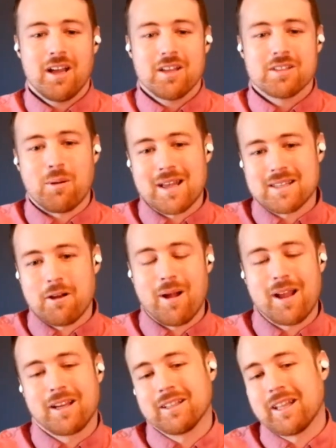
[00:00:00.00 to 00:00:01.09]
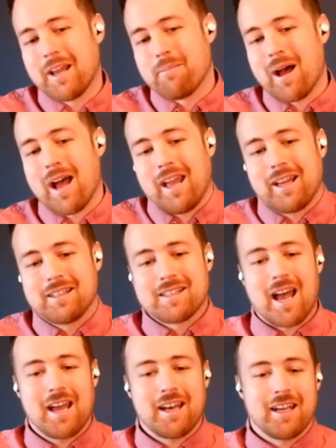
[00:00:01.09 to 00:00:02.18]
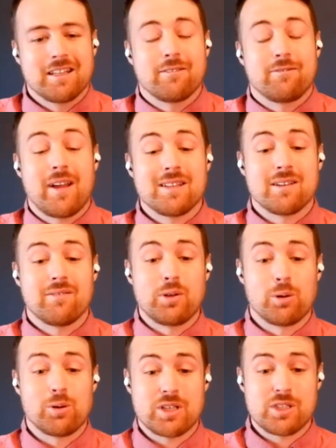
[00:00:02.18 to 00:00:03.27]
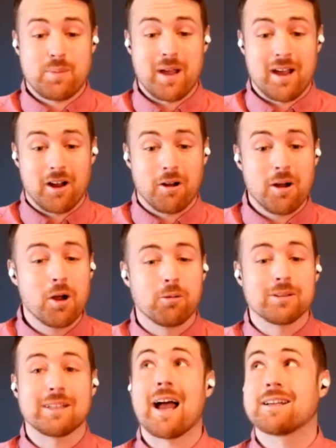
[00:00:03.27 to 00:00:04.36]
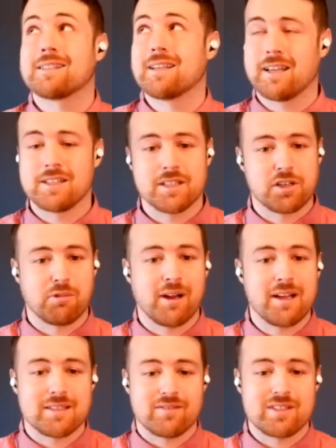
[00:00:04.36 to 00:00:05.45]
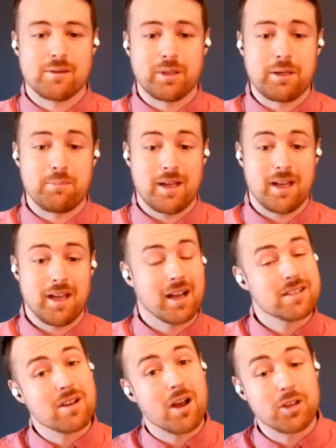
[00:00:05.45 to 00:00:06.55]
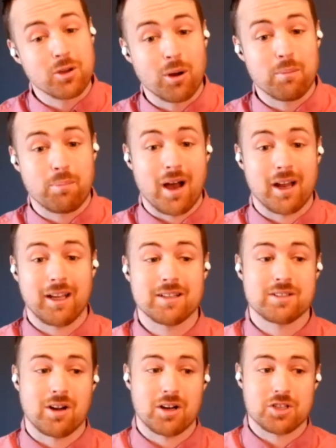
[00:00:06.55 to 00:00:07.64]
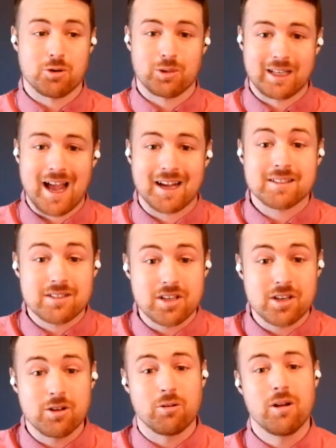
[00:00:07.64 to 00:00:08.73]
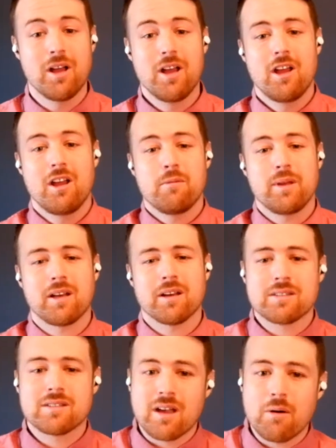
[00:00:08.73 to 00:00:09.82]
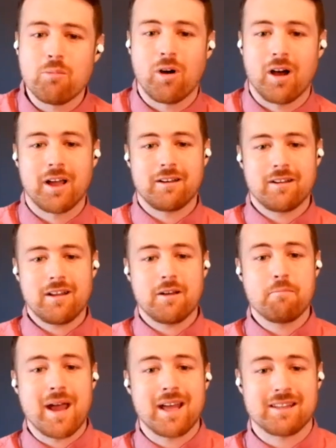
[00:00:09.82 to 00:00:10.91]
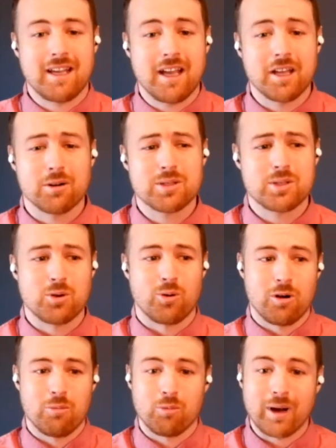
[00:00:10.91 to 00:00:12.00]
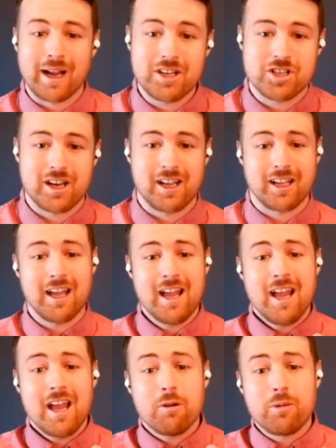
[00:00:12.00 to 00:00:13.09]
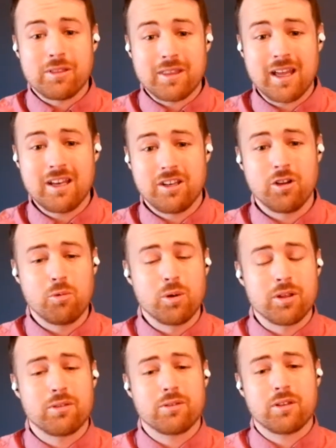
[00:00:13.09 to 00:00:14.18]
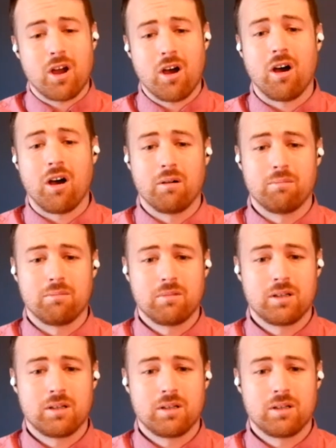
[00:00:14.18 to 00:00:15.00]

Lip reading: So as I regulate my anxiety in the face of your despair, relaxing into the grace of simply being, I saw your body start to relax too. Because someone met the inner storm raging within you with calm,